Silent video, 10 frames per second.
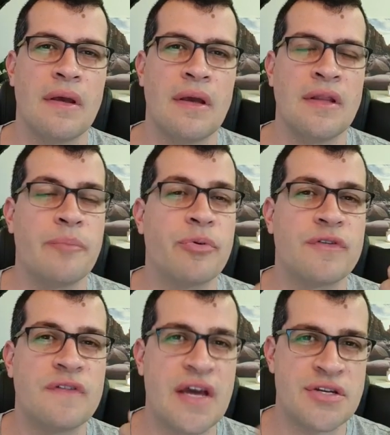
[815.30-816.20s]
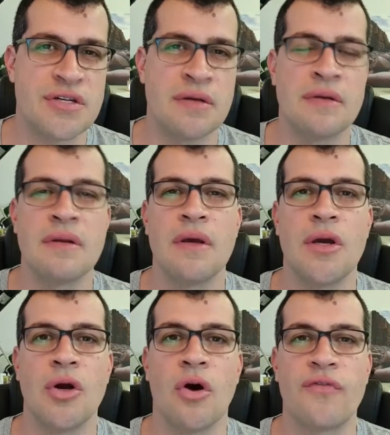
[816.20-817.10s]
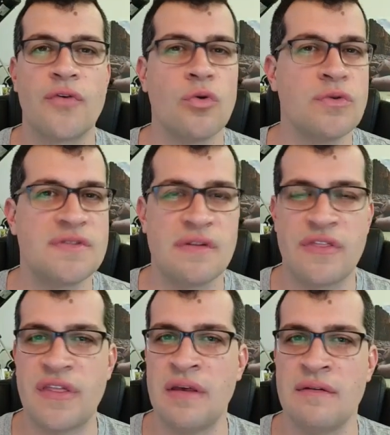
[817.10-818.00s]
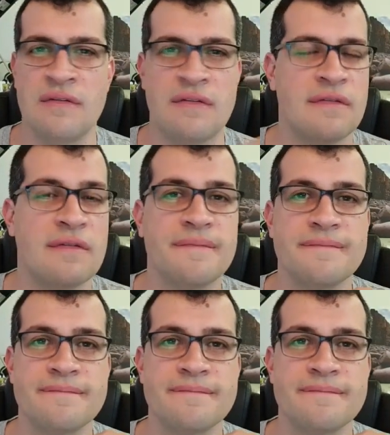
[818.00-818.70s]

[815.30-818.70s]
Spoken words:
in the possession of goods and things,